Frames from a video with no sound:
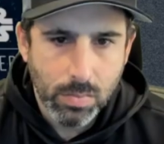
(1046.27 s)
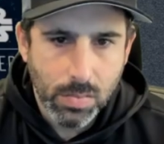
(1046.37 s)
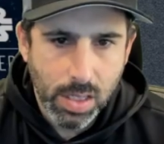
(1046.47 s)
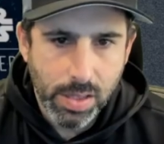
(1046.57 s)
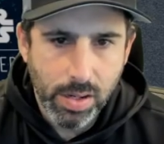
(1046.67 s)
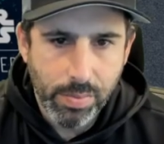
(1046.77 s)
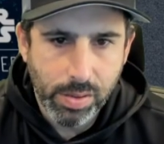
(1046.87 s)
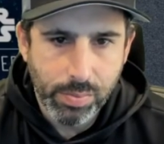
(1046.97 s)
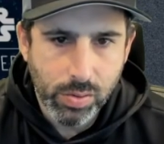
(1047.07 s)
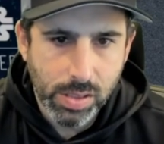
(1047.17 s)
And they're able to
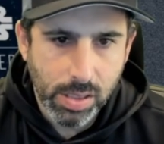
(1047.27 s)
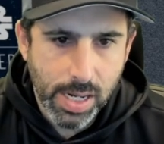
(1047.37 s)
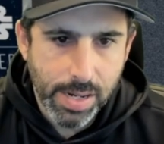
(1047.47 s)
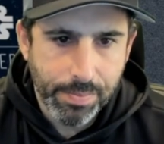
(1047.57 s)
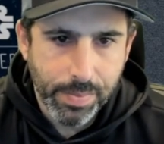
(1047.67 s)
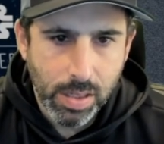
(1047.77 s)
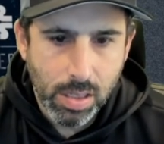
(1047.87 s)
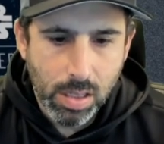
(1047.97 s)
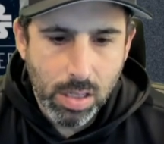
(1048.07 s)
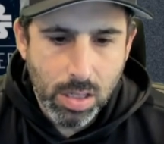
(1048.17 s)
boost their guy.
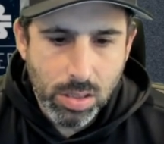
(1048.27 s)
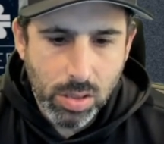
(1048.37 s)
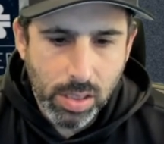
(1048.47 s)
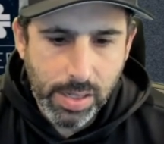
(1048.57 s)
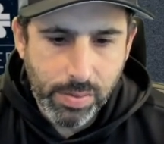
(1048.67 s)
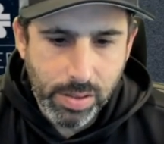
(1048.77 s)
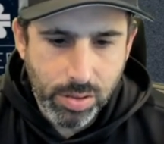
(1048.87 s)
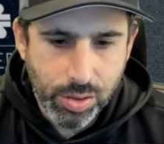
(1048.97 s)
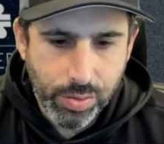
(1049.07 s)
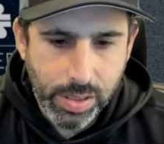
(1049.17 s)
So I like what they're
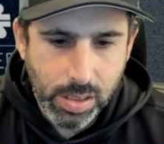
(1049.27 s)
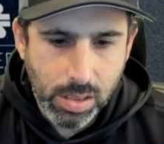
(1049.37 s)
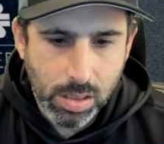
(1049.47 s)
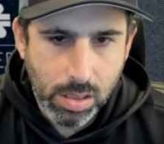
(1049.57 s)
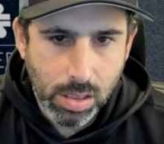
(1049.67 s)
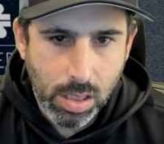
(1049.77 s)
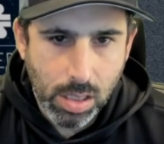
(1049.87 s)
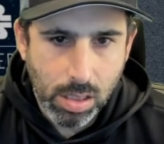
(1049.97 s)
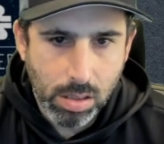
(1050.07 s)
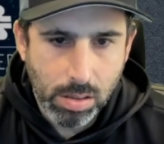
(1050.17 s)
doing. We
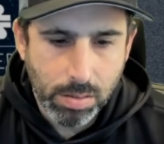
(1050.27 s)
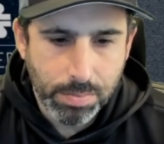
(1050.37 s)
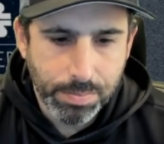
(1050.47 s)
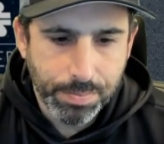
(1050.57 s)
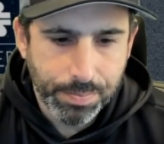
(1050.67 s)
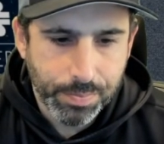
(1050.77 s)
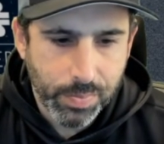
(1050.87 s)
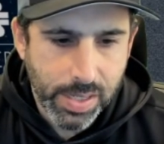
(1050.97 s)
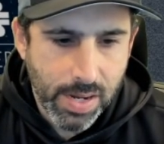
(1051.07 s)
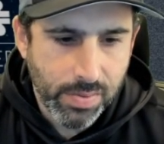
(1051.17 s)

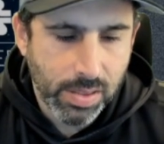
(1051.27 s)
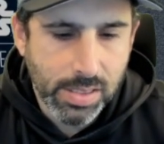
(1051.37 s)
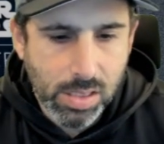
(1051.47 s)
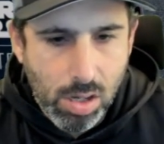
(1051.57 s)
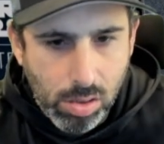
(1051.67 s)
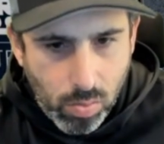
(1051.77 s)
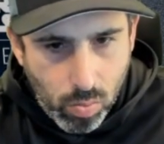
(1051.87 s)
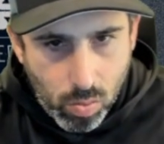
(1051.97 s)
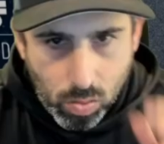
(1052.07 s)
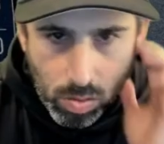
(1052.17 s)
have the Let's Call It
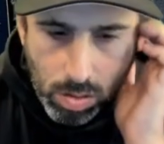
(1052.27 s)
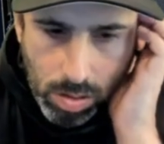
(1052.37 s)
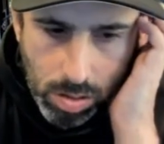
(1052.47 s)
War.